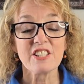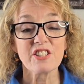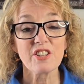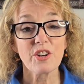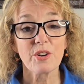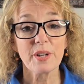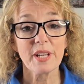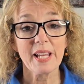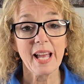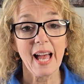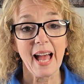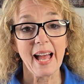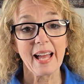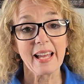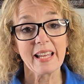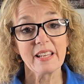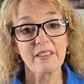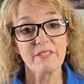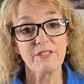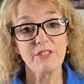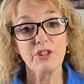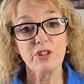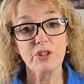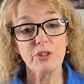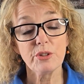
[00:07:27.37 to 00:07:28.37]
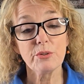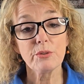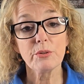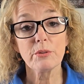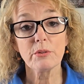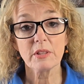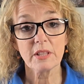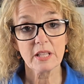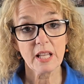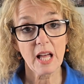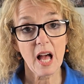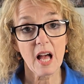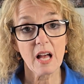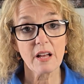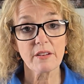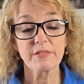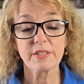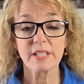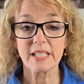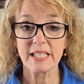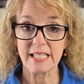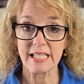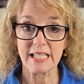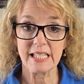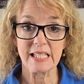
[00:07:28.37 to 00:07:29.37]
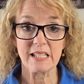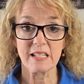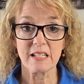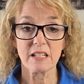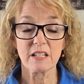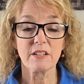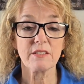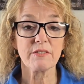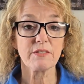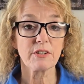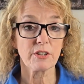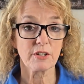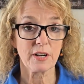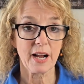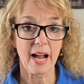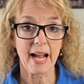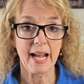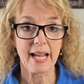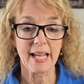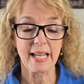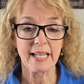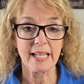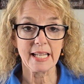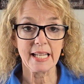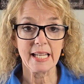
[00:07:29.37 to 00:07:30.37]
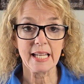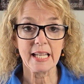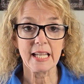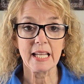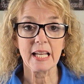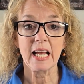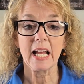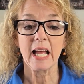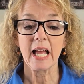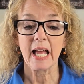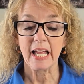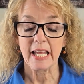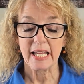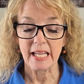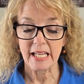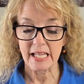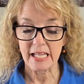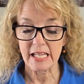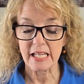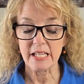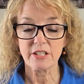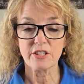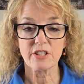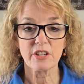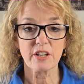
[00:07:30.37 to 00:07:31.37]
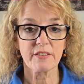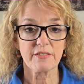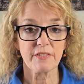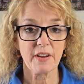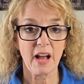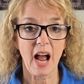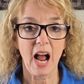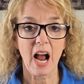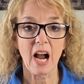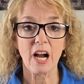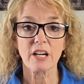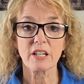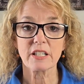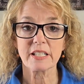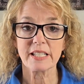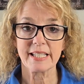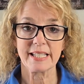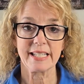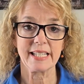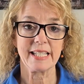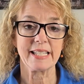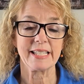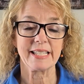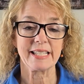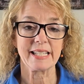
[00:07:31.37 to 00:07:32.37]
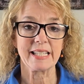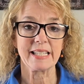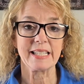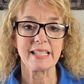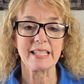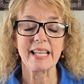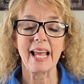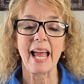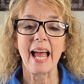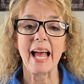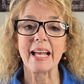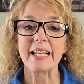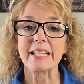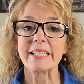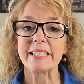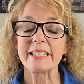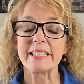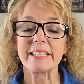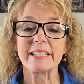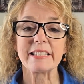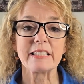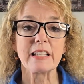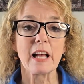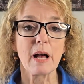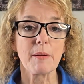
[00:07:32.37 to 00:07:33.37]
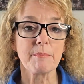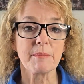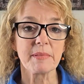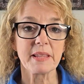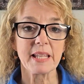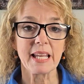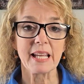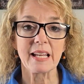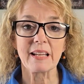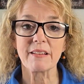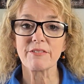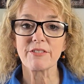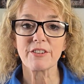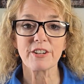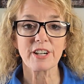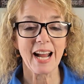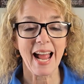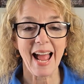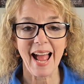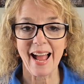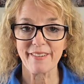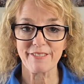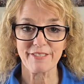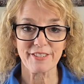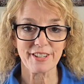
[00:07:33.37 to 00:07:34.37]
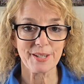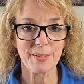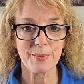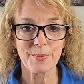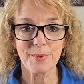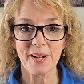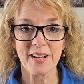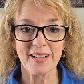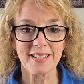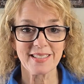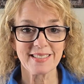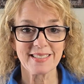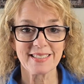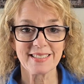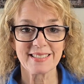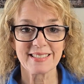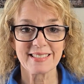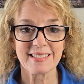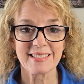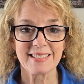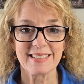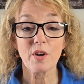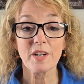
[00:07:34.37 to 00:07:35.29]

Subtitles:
So yeah, if you love seasonal variety, each of our seasons has something for everyone.